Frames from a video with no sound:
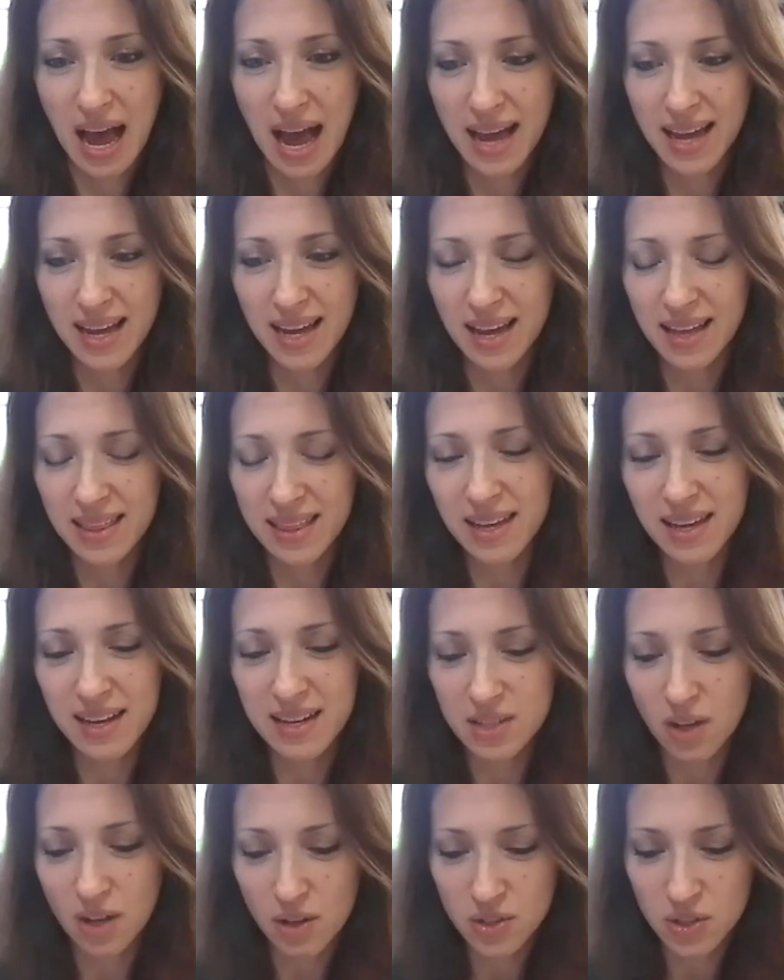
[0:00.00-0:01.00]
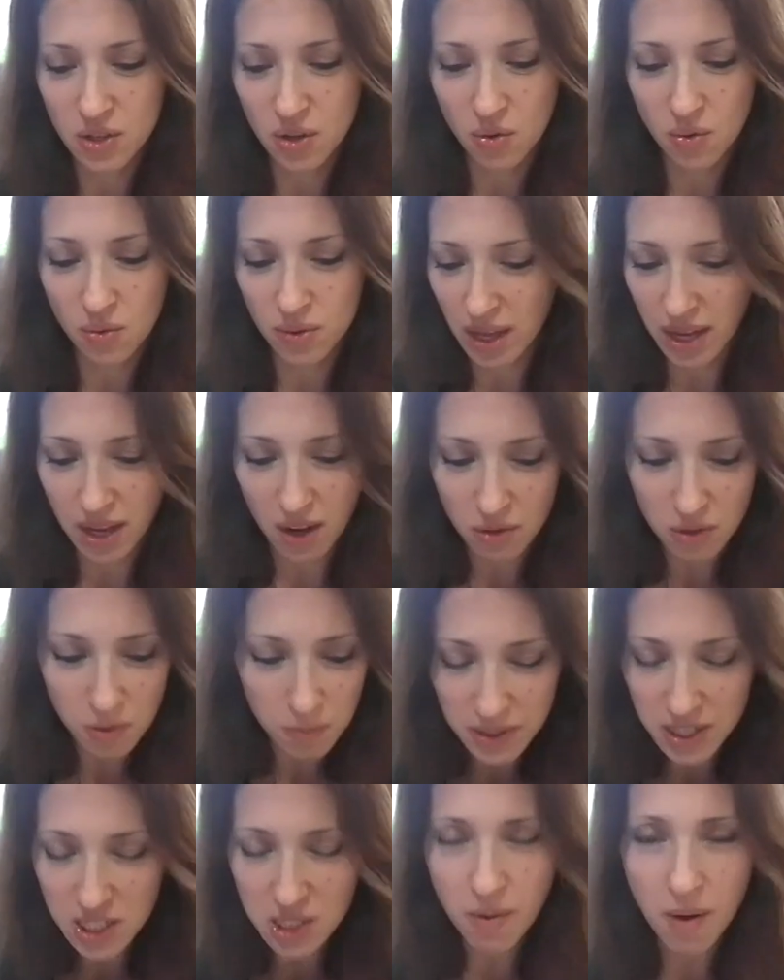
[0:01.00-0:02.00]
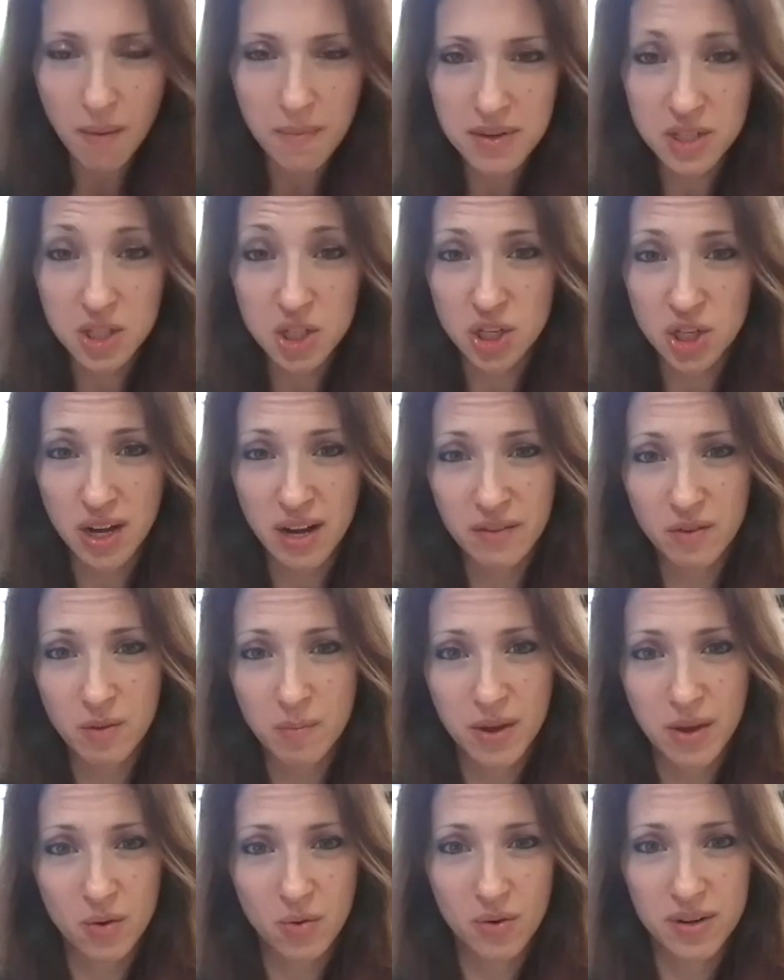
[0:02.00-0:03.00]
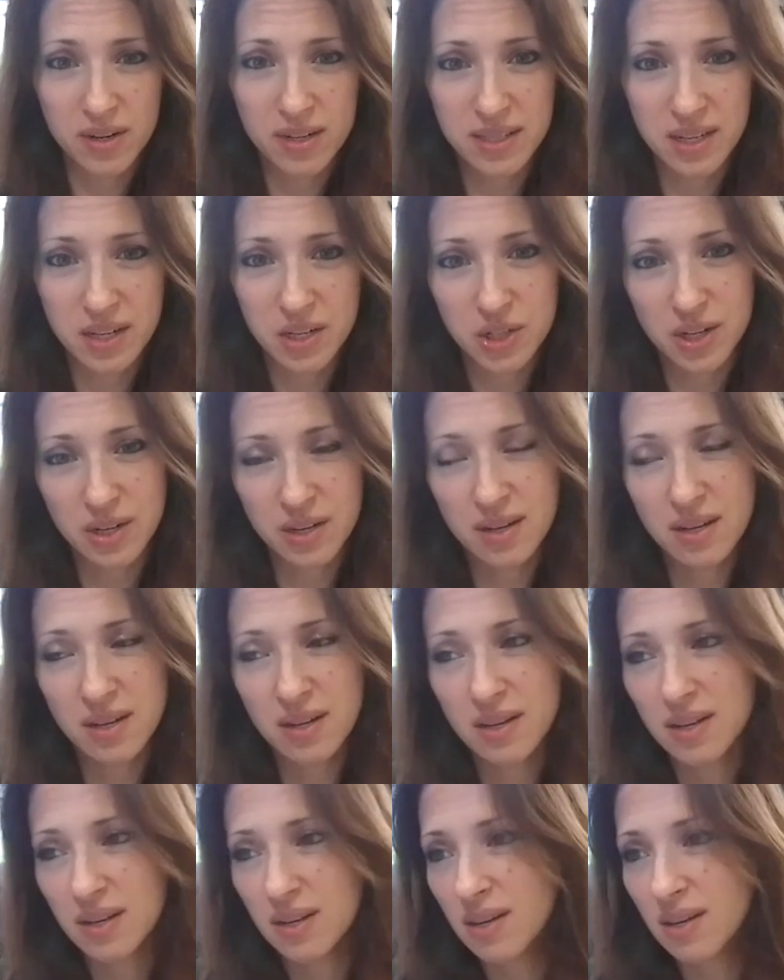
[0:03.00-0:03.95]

I think it is also, you know, the police department is a chain of command organization.